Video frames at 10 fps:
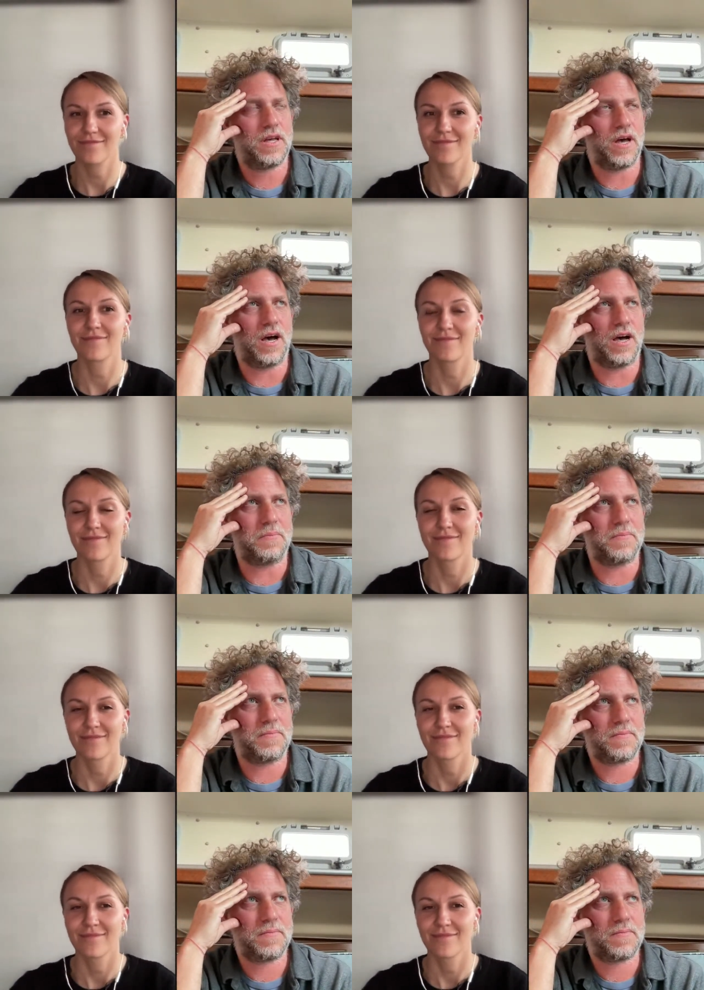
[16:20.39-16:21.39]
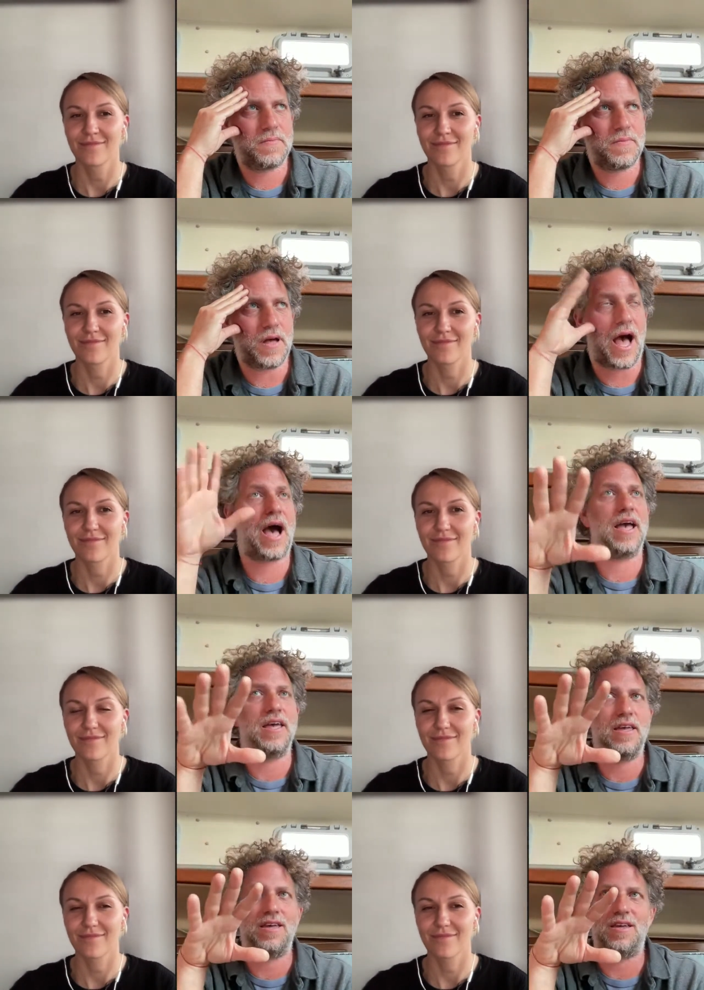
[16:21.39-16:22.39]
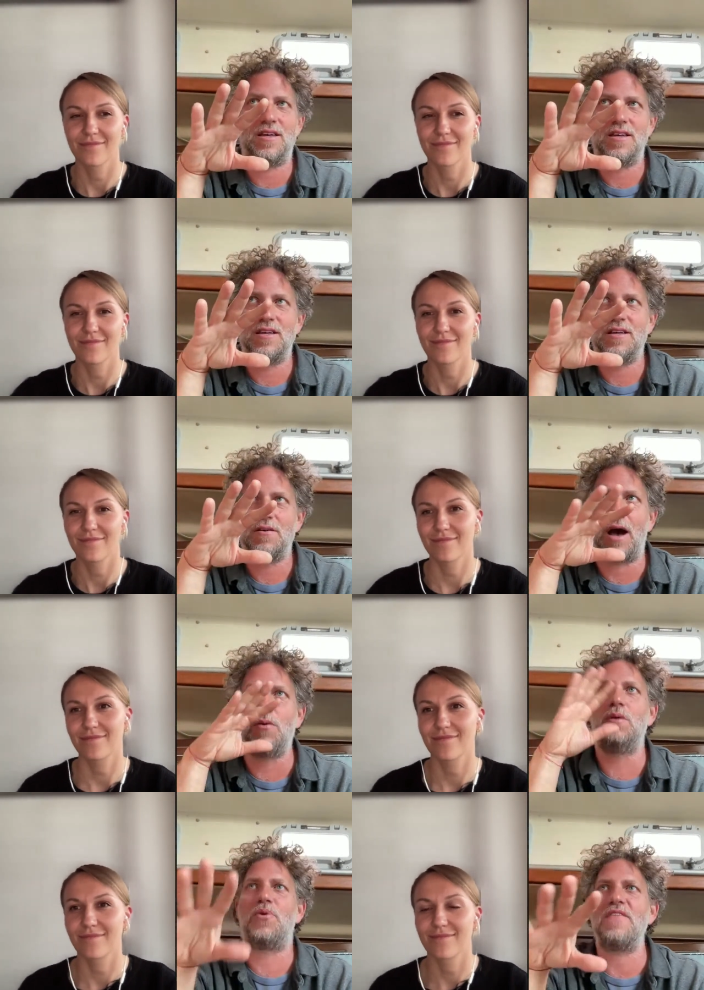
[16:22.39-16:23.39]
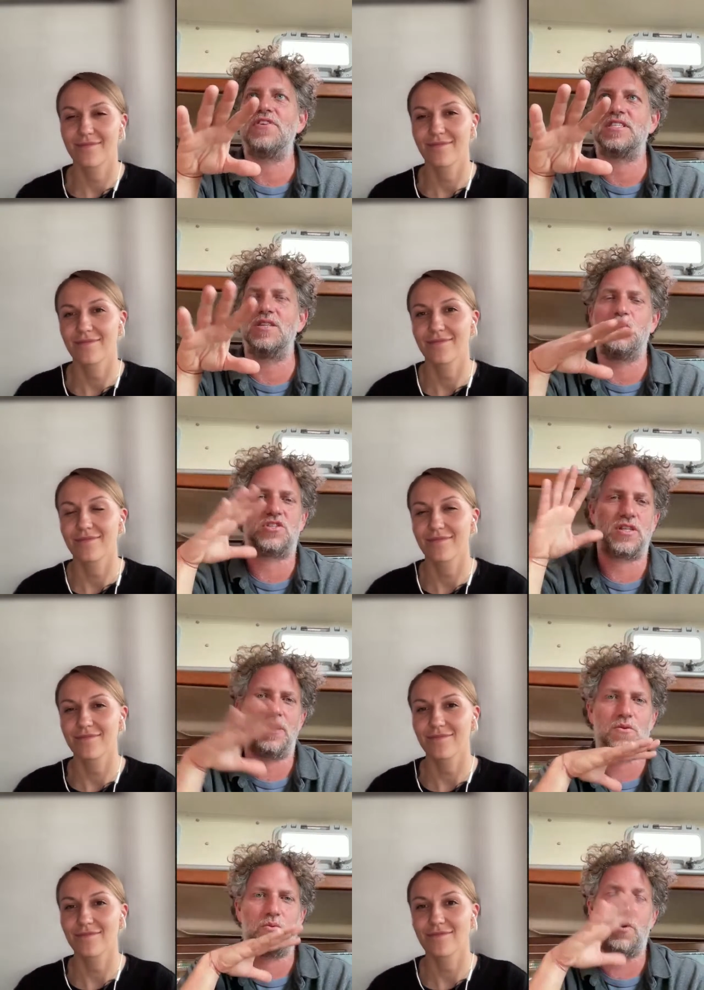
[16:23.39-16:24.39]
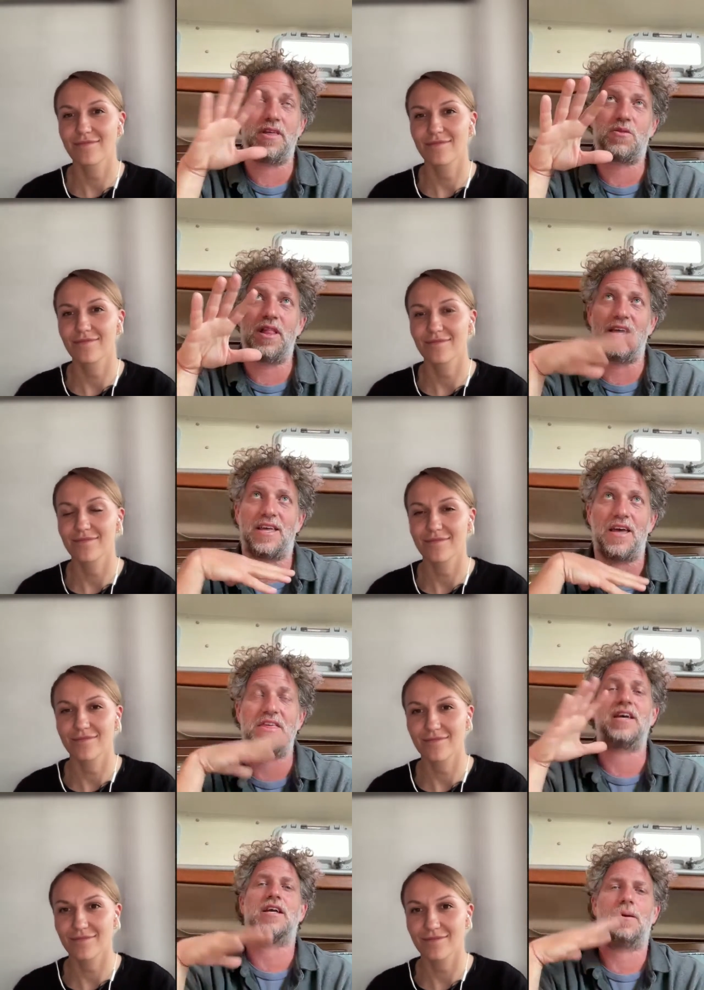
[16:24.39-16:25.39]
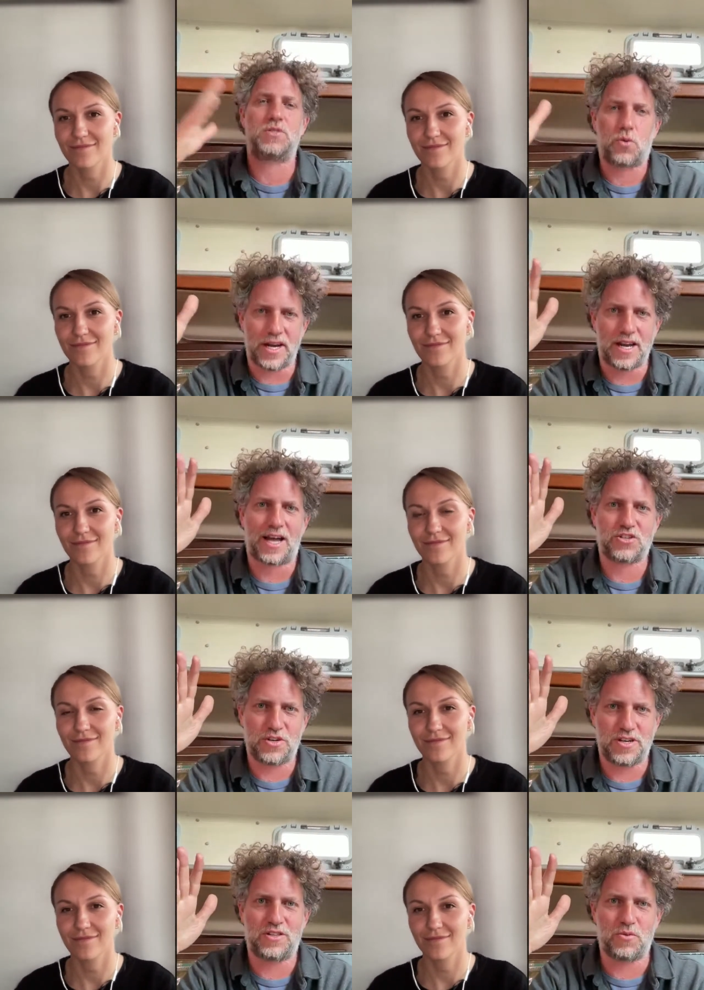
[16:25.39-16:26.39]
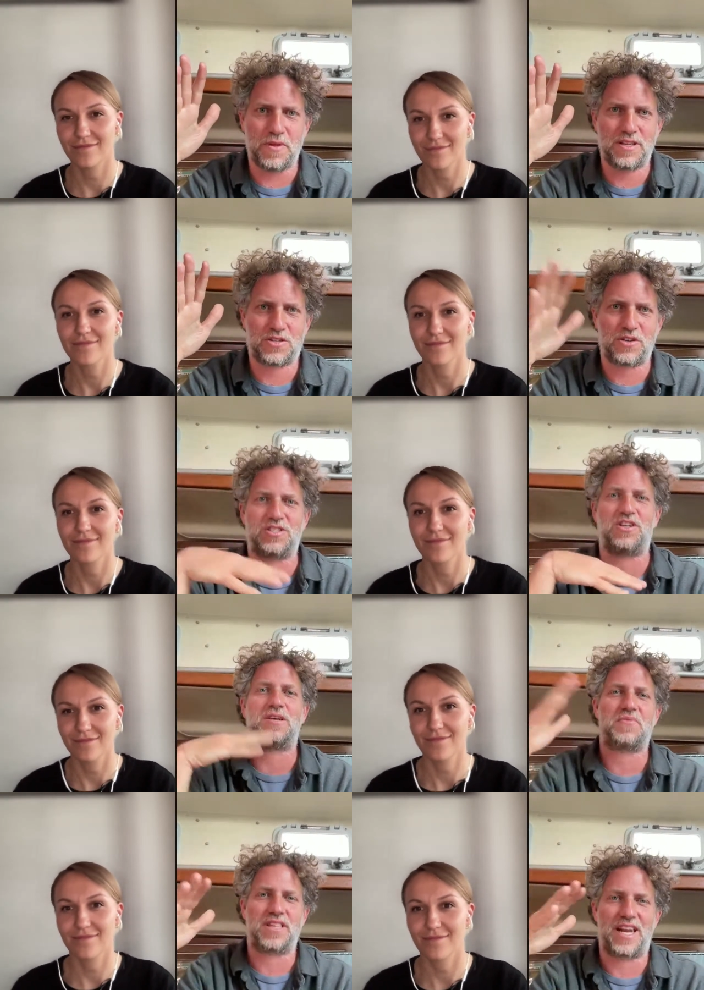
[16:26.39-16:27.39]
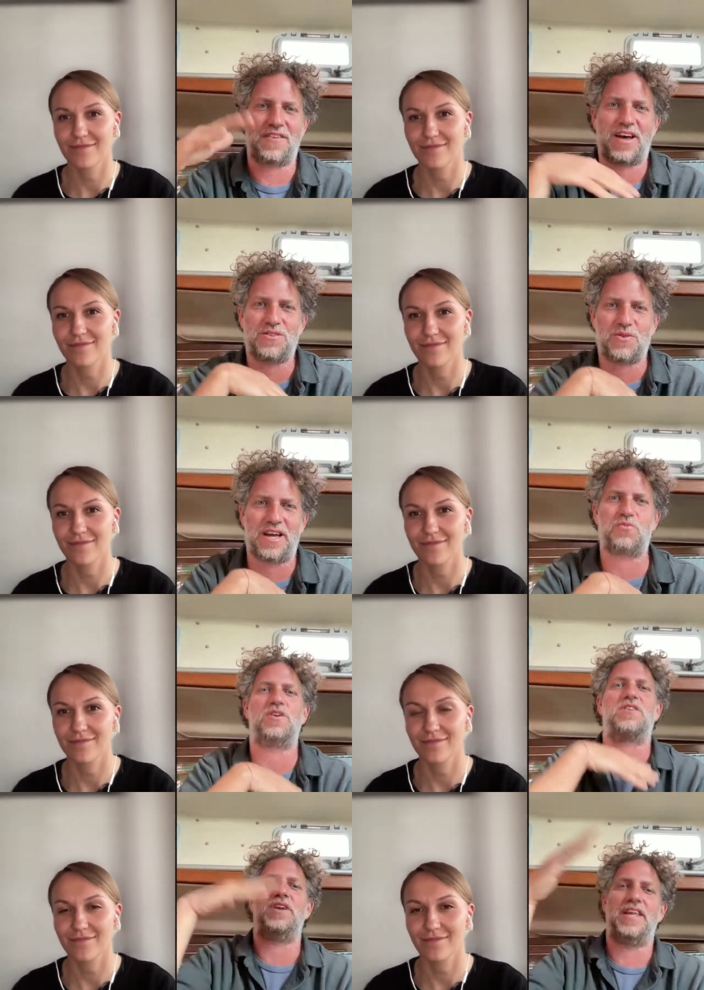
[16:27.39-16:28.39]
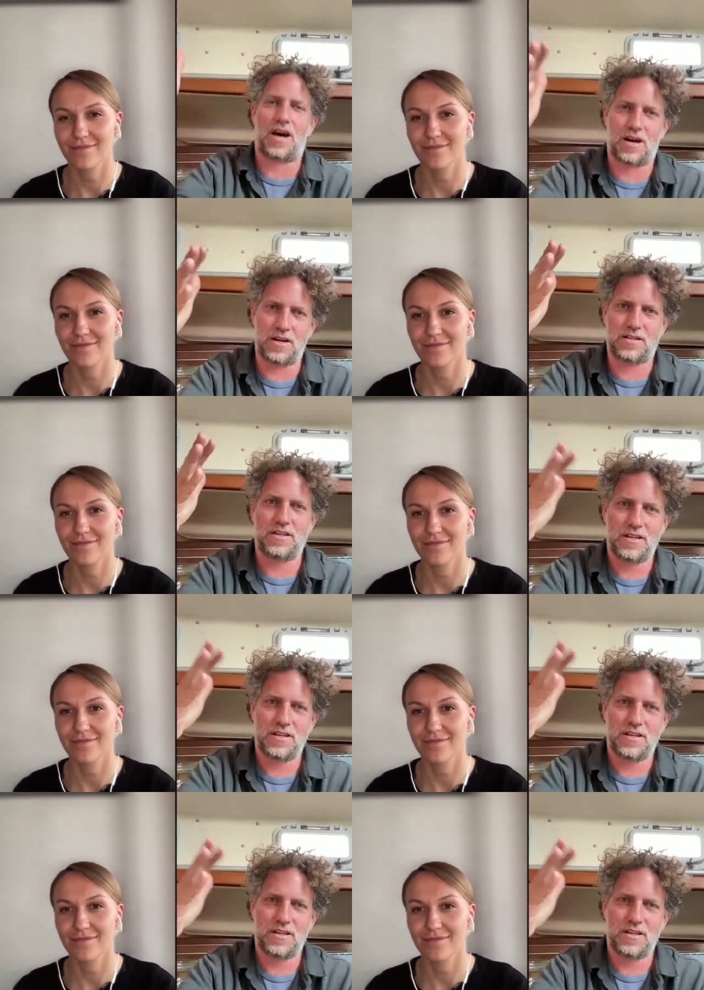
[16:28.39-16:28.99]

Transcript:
Speaker 1: Um, I I will preface it with with like I think it comes quite naturally to me, so it's not something that I've had to like work really hard